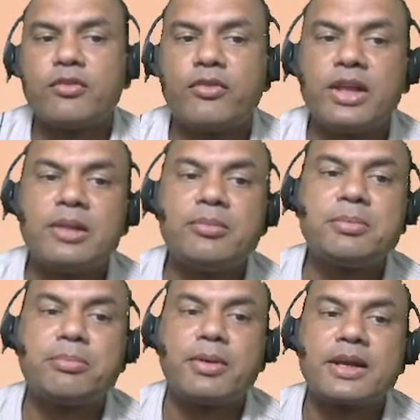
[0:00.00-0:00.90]
will be
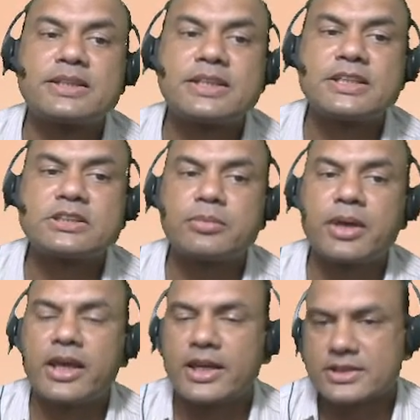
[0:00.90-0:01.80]
purchased
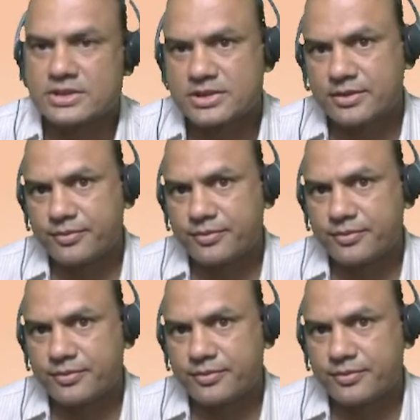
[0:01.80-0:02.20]
by X.